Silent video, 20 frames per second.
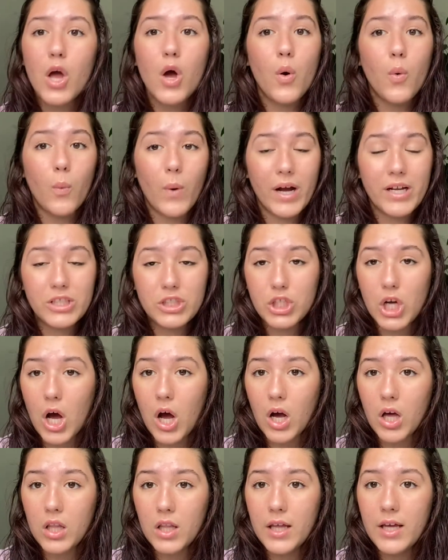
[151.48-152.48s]
white
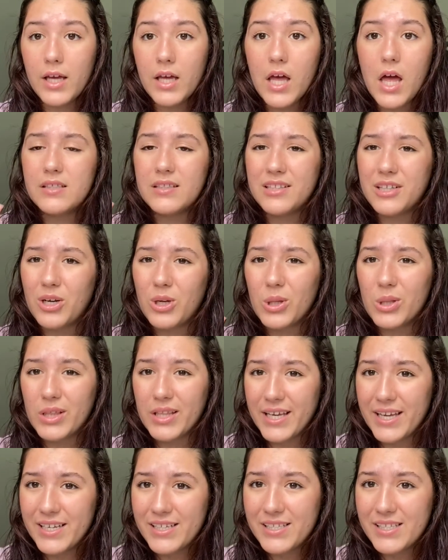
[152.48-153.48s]
chocolate, little
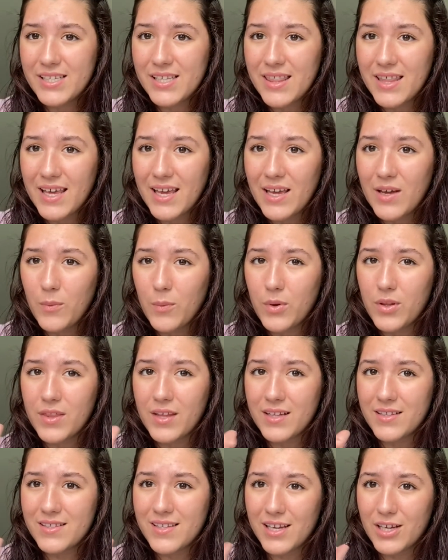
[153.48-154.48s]
lint thing
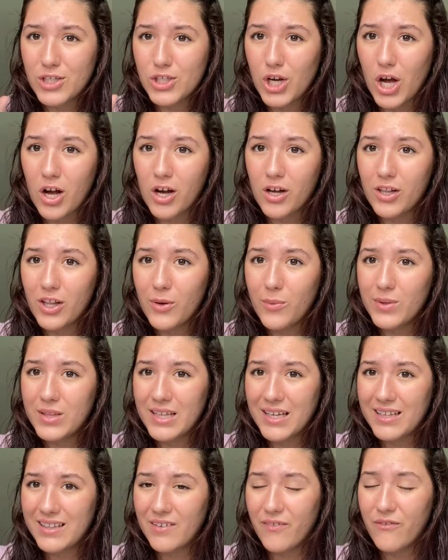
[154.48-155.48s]
that's like chocolate with
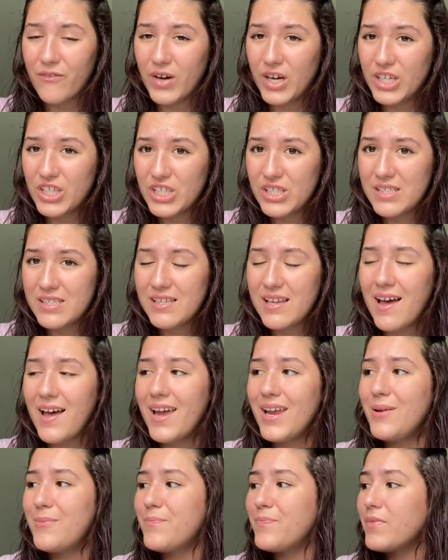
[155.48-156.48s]
like the fudge
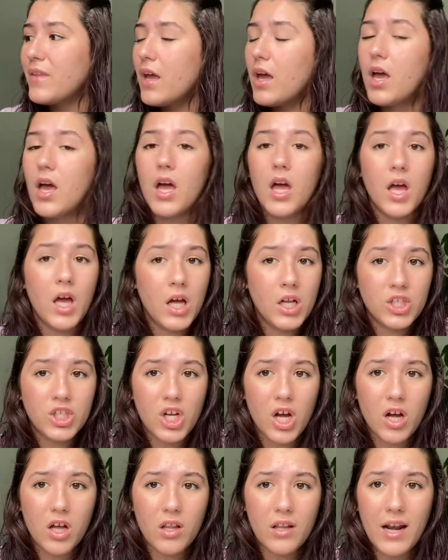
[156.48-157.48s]
inside,
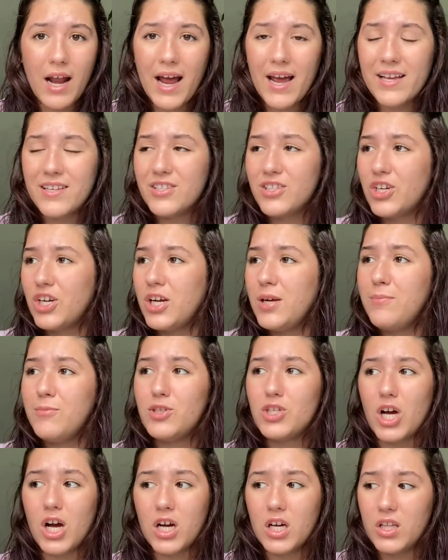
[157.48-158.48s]
chocolate ice cream,
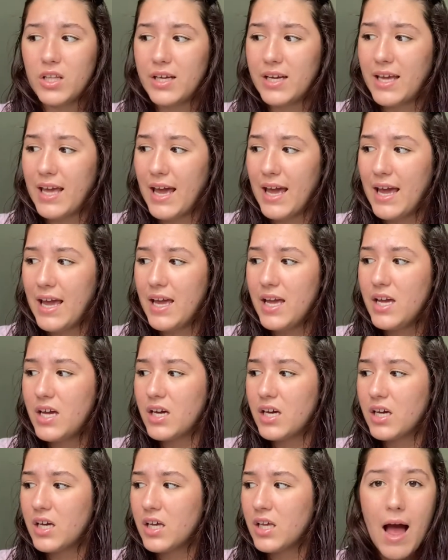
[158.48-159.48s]
chocolate
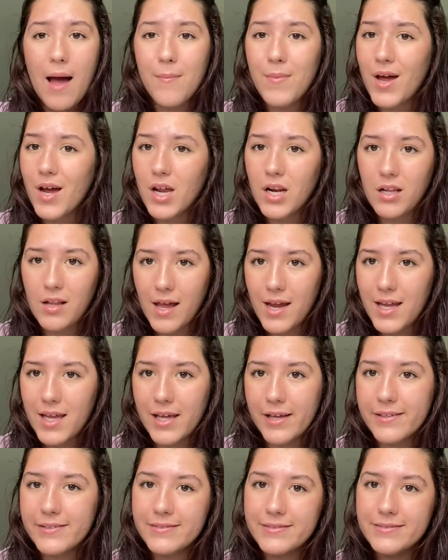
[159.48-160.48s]
cake, I'm not gonna like
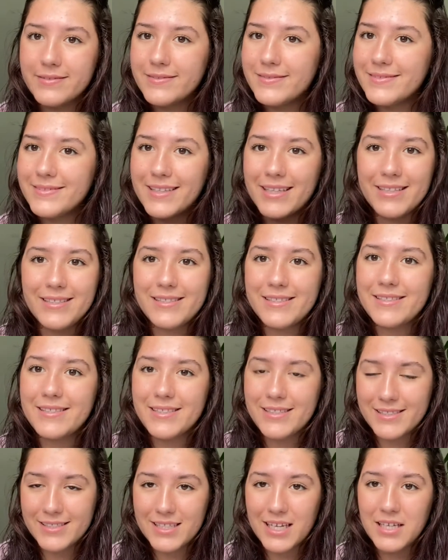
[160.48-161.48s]
it. It's
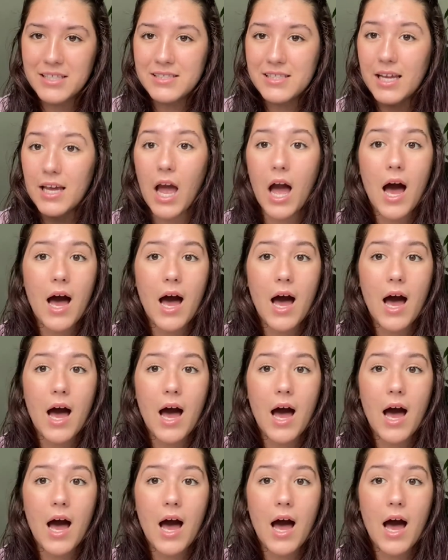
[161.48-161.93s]
disgusting.